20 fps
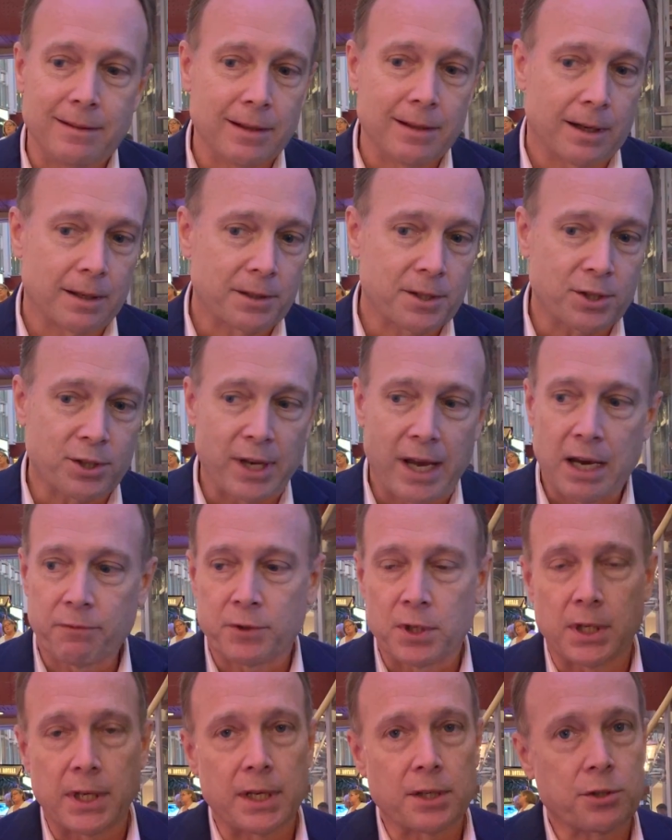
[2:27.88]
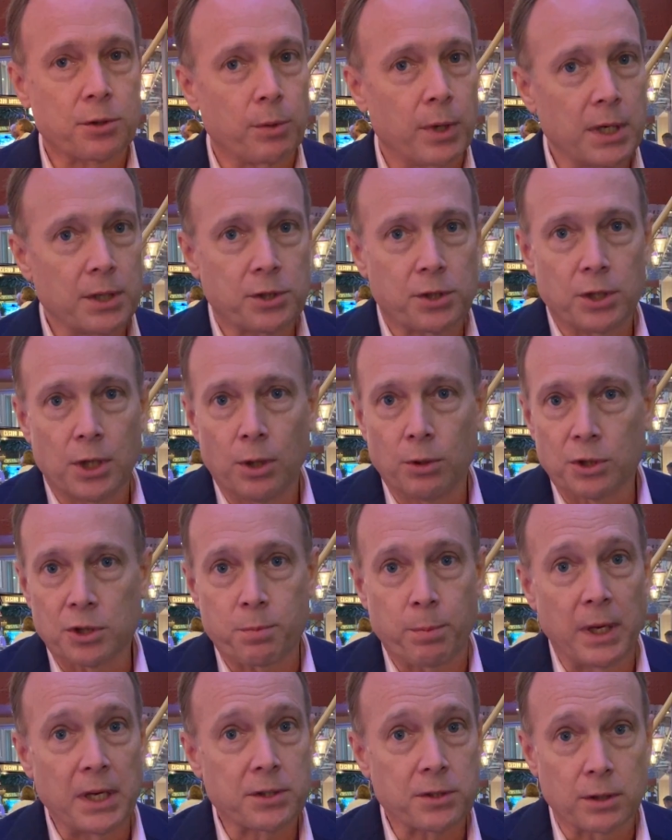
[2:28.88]
our staff to guest ratio is
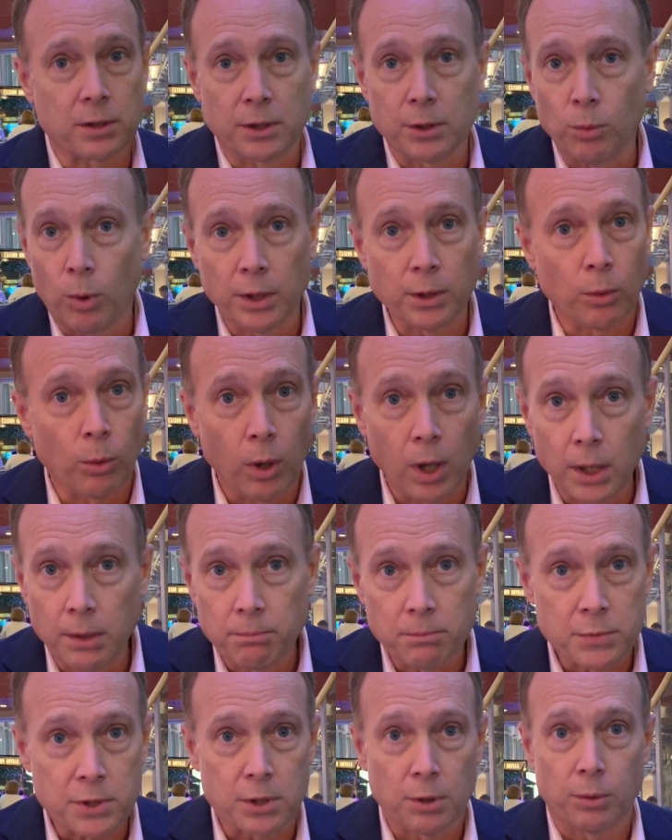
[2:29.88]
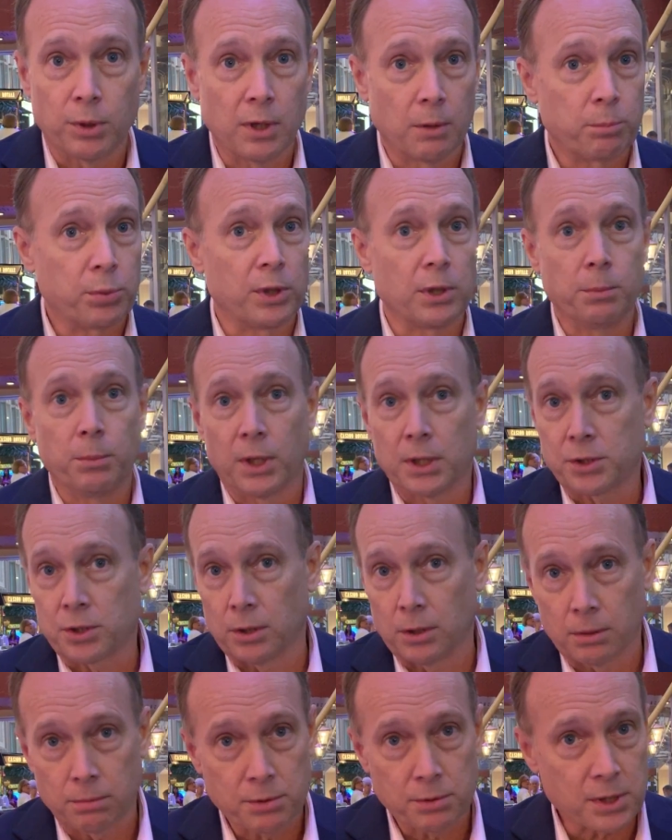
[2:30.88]
basically one to one, so we have pretty much
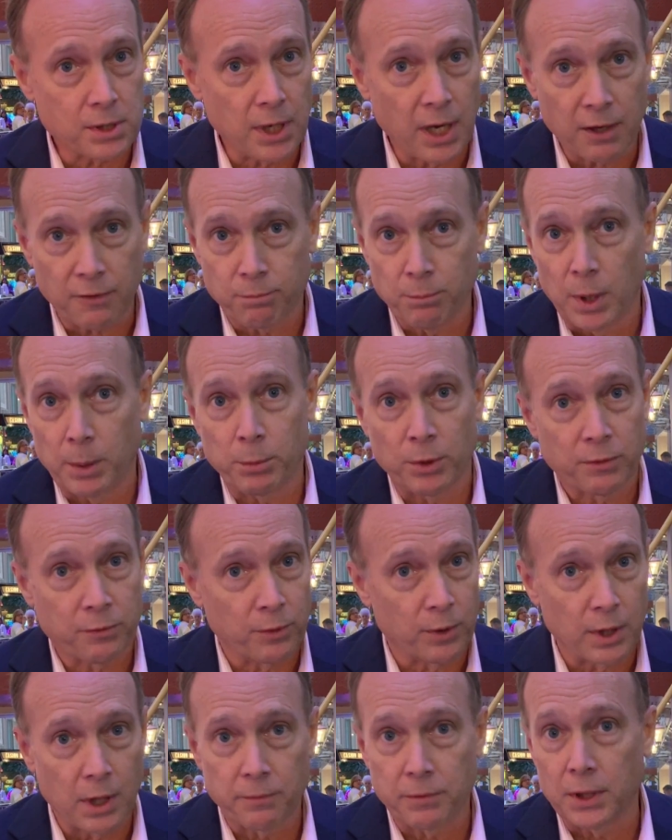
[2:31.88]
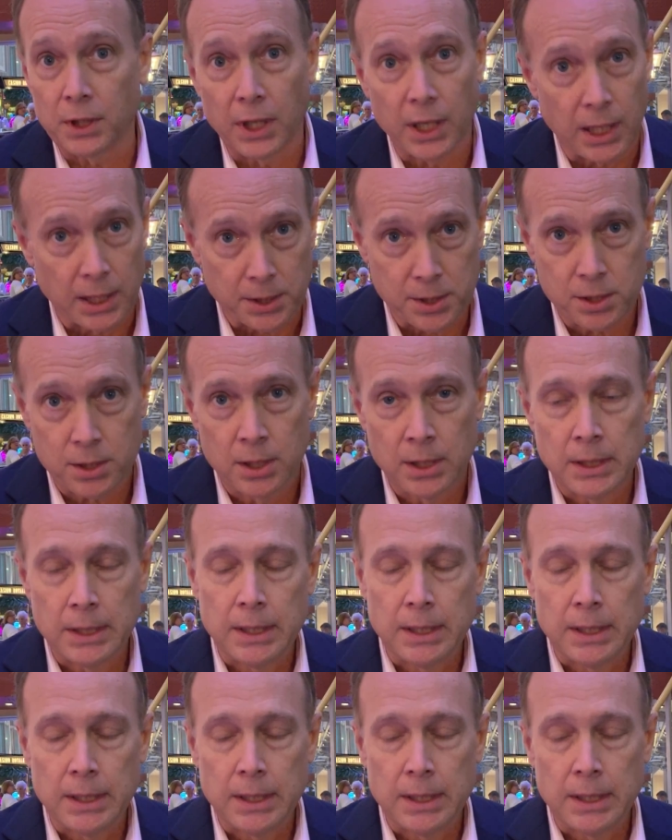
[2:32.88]
a staff member for every guest.